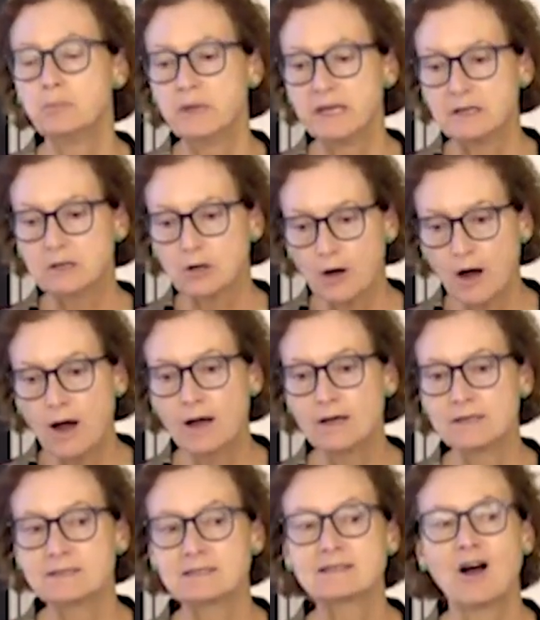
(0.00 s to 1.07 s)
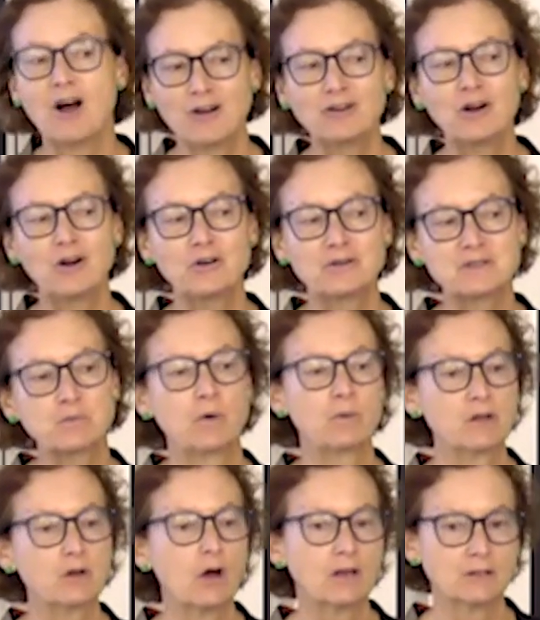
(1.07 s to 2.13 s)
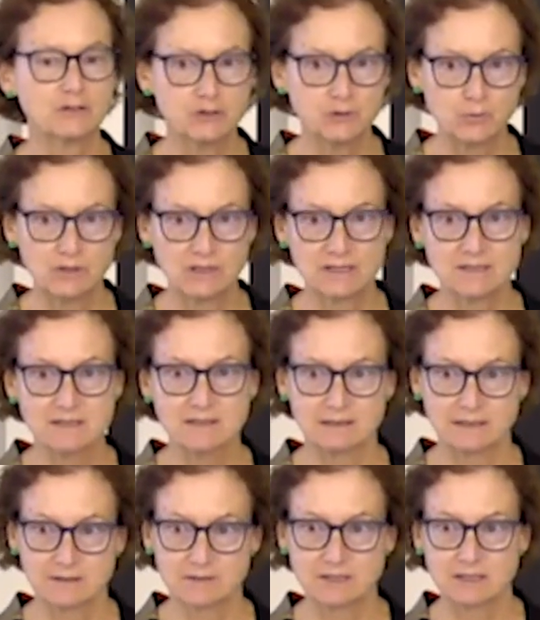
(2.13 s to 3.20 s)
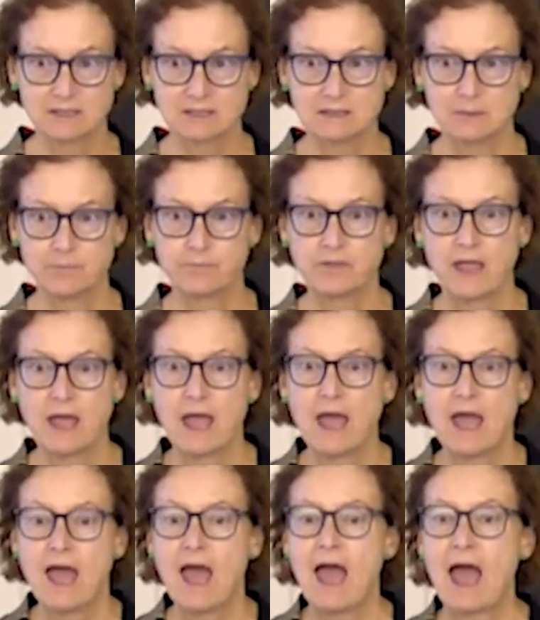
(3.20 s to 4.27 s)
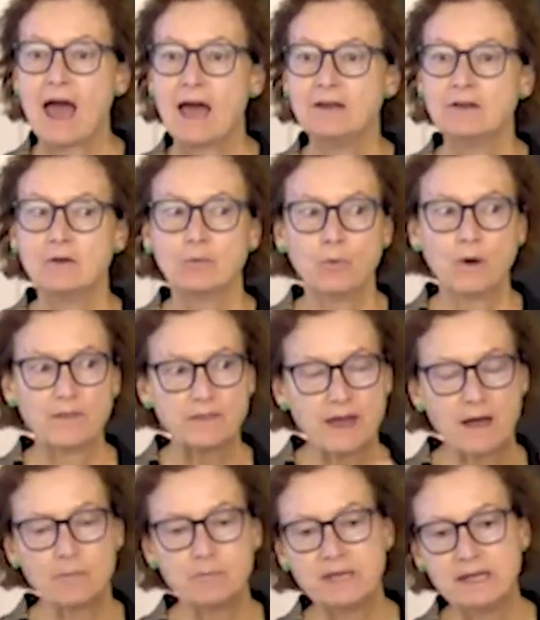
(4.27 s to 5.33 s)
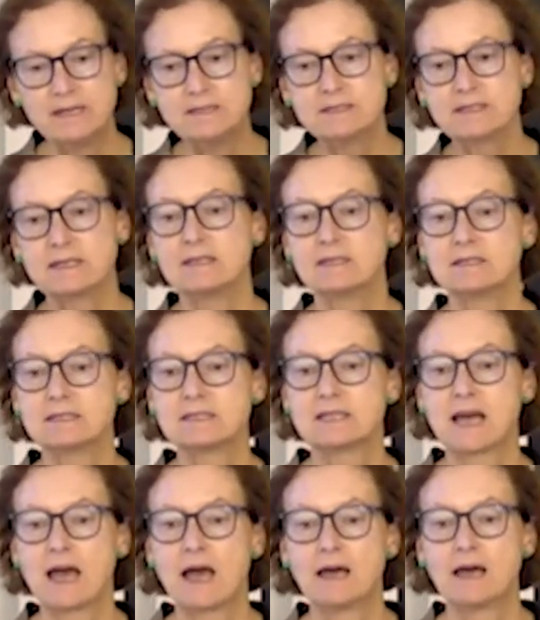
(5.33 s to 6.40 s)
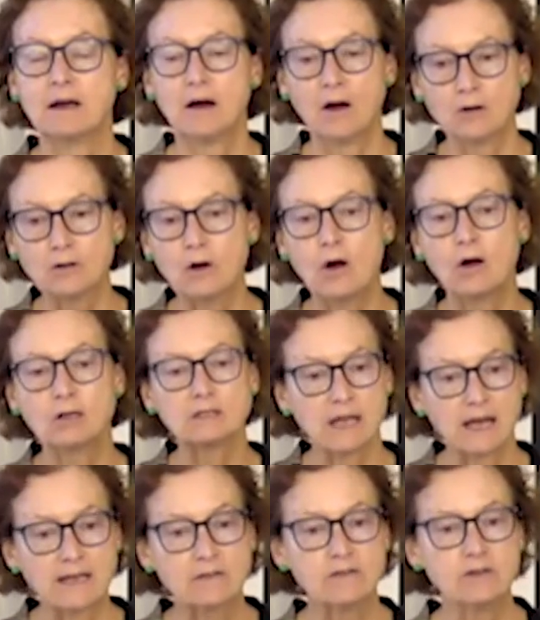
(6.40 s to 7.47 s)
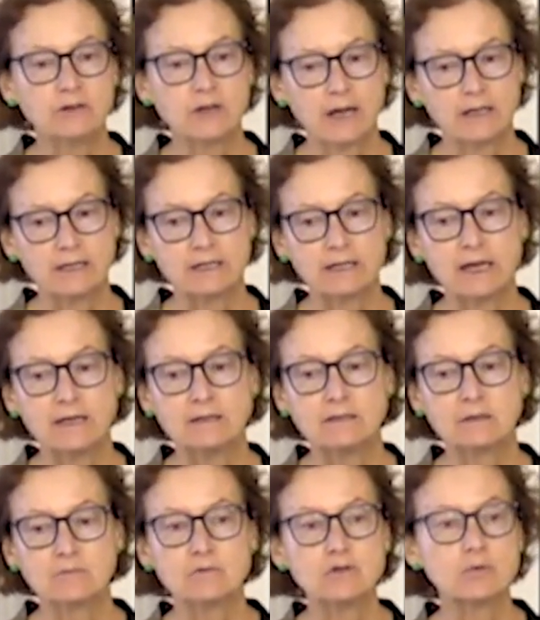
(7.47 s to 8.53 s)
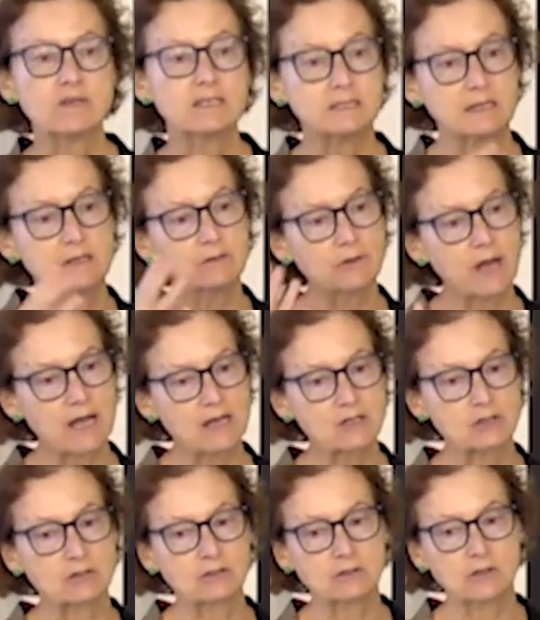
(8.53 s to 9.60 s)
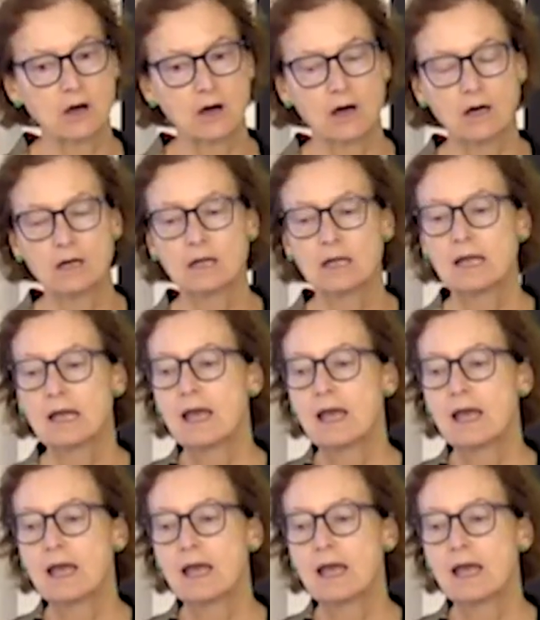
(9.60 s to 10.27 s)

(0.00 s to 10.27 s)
because Hong Kong is what we call a dualist legal system. And what that means is that Hong Kong, like the United Kingdom, treats international law